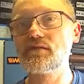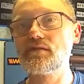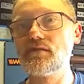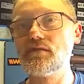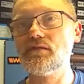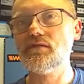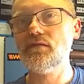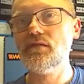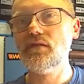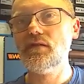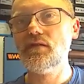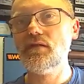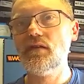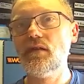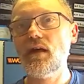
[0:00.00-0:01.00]
to
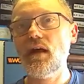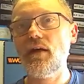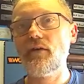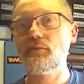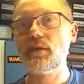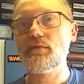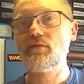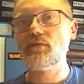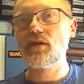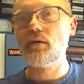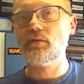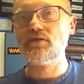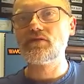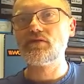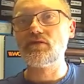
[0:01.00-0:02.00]
have people
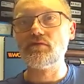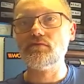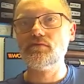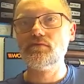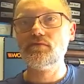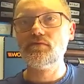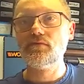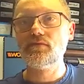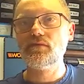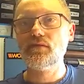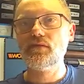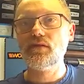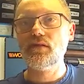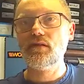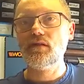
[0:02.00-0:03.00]
come into them
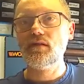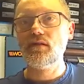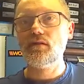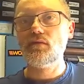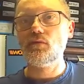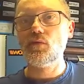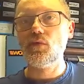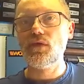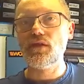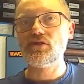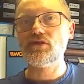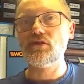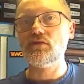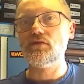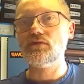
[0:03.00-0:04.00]
with
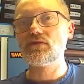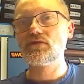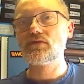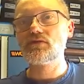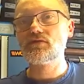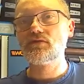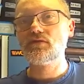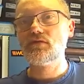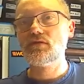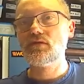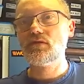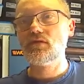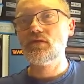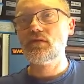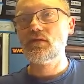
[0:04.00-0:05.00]
issues
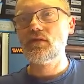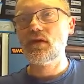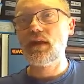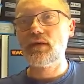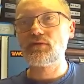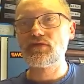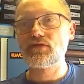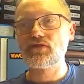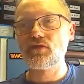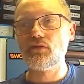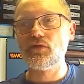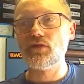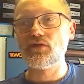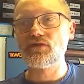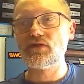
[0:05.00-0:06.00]
and how to
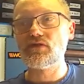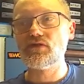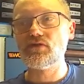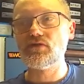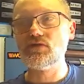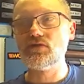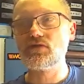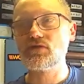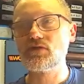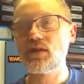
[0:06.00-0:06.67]
solve those issues,